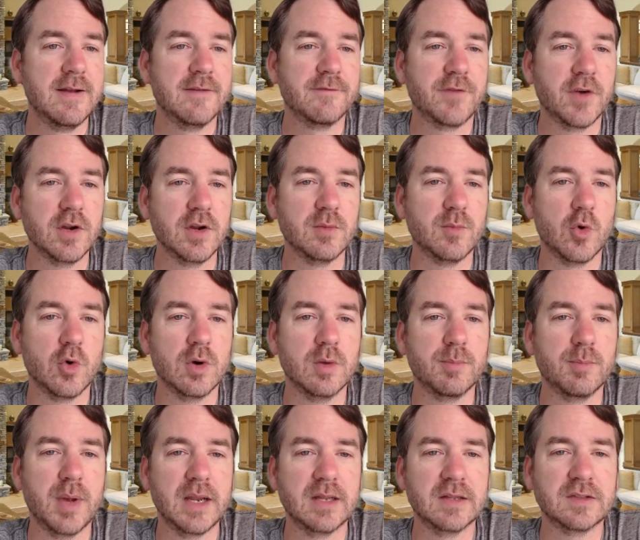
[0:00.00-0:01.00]
Furthermore,
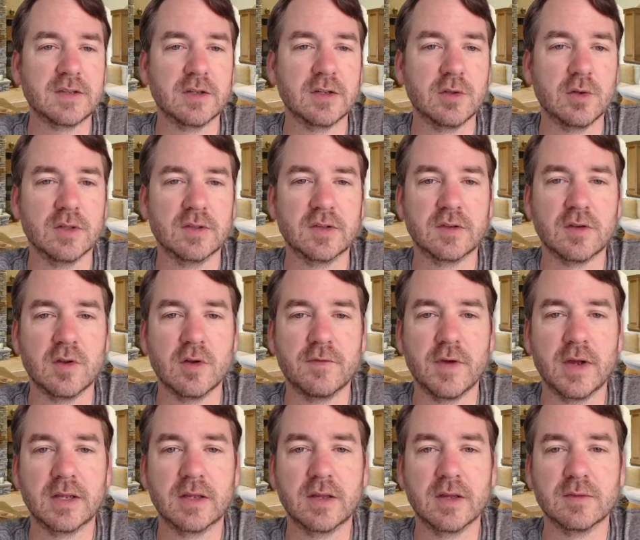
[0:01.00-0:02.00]
Binance.us is
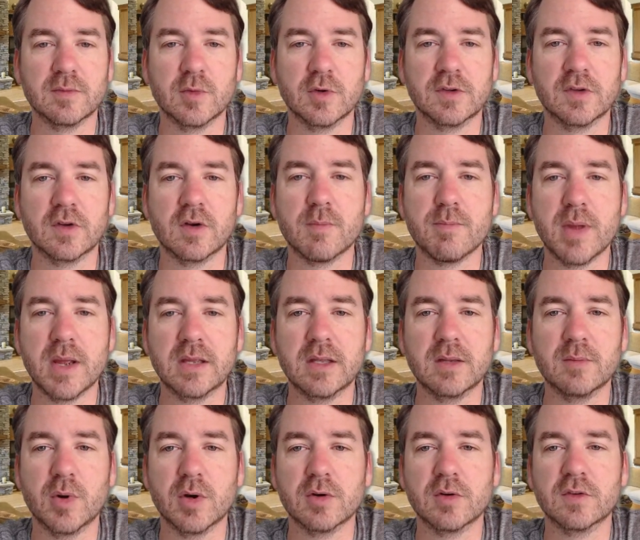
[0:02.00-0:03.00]
notifying customers that our
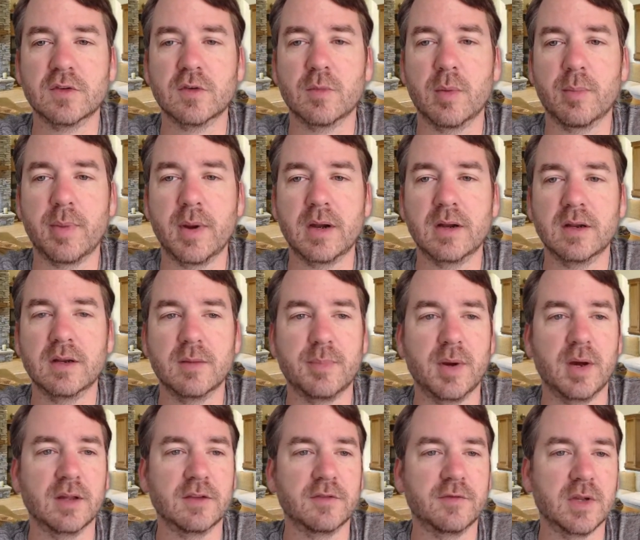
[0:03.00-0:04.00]
banking partners are preparing to
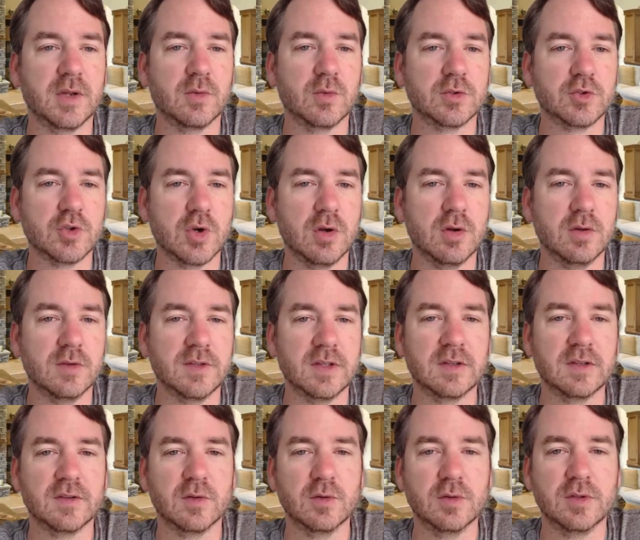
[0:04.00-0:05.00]
pause fiat withdrawals as